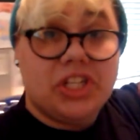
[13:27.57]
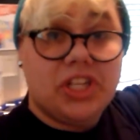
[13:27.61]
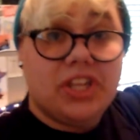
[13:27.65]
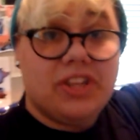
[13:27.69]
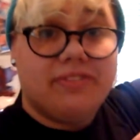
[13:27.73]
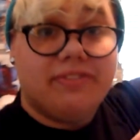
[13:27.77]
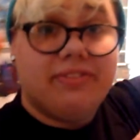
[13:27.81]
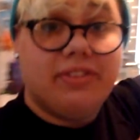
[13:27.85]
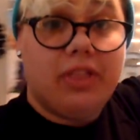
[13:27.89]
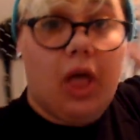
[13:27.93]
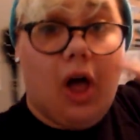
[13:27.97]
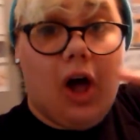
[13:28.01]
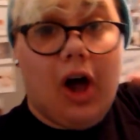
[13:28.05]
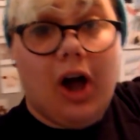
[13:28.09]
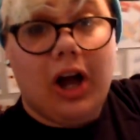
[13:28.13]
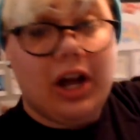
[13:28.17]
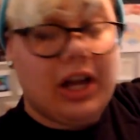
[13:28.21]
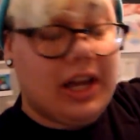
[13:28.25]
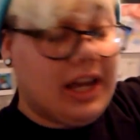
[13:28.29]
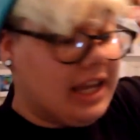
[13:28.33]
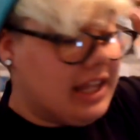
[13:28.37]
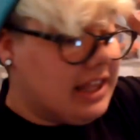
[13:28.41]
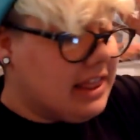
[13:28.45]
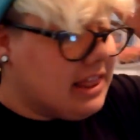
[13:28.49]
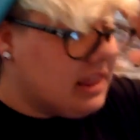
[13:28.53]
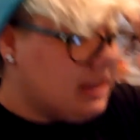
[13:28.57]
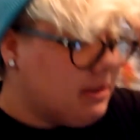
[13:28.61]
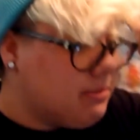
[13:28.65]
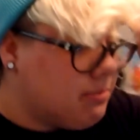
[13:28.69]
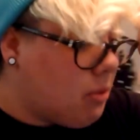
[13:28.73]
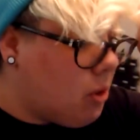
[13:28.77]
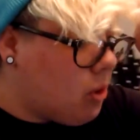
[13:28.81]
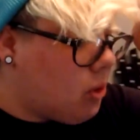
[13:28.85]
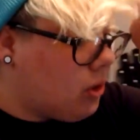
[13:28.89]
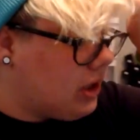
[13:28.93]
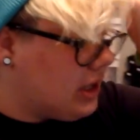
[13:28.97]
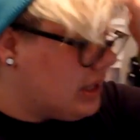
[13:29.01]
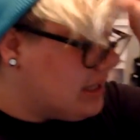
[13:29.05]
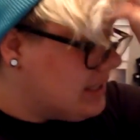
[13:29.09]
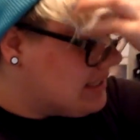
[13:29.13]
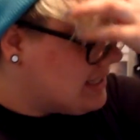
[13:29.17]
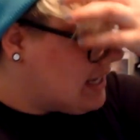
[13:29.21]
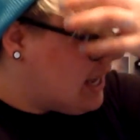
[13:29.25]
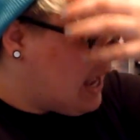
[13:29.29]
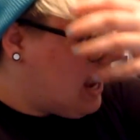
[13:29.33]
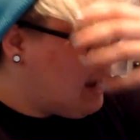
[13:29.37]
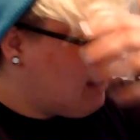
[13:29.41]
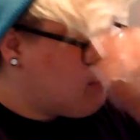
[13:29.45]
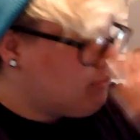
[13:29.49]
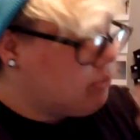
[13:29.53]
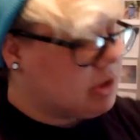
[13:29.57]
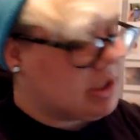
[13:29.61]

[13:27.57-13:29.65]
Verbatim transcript: of the vlog in the morning time.